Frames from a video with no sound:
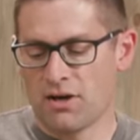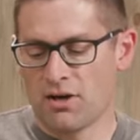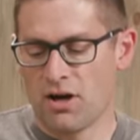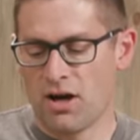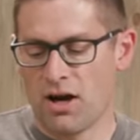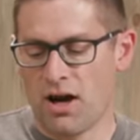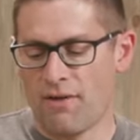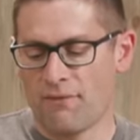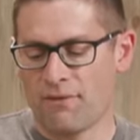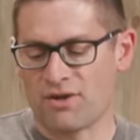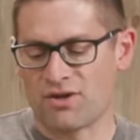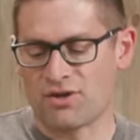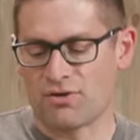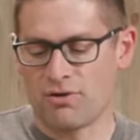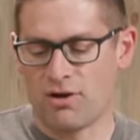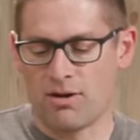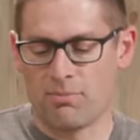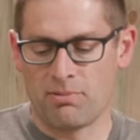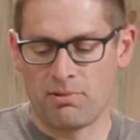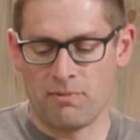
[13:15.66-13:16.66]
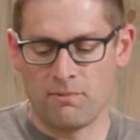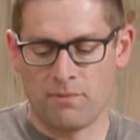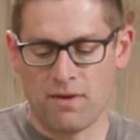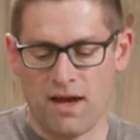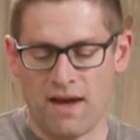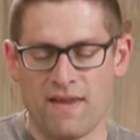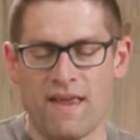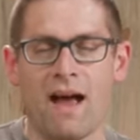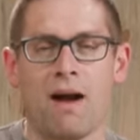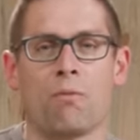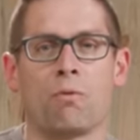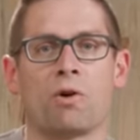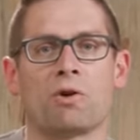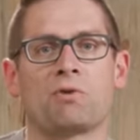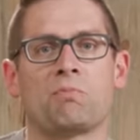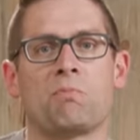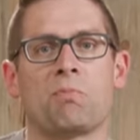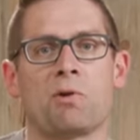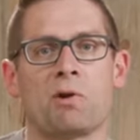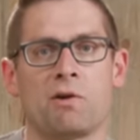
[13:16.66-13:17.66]
cut off a strip, and that
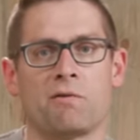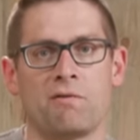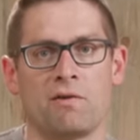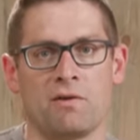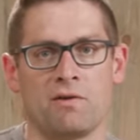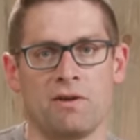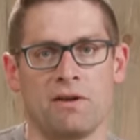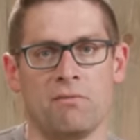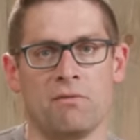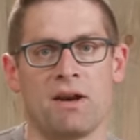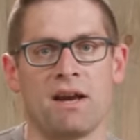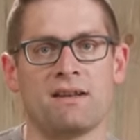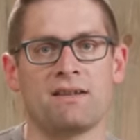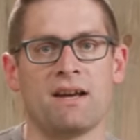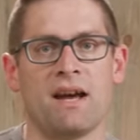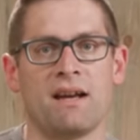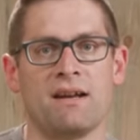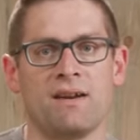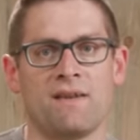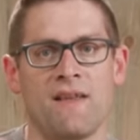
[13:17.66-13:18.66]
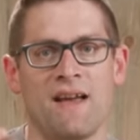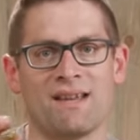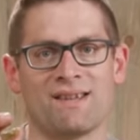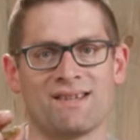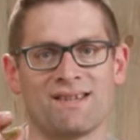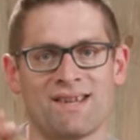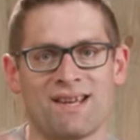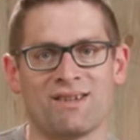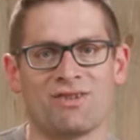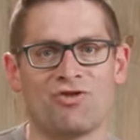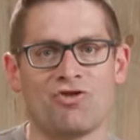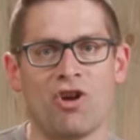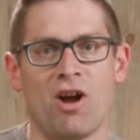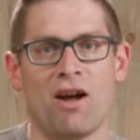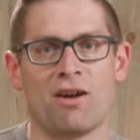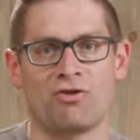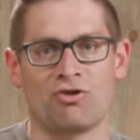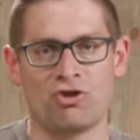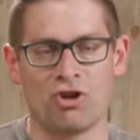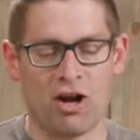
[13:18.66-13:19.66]
worked perfectly. When I tightened that
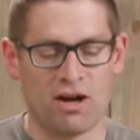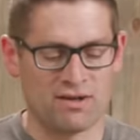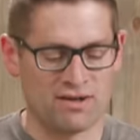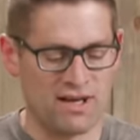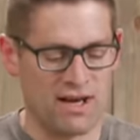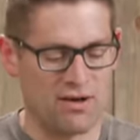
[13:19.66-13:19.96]
6-jaw chuck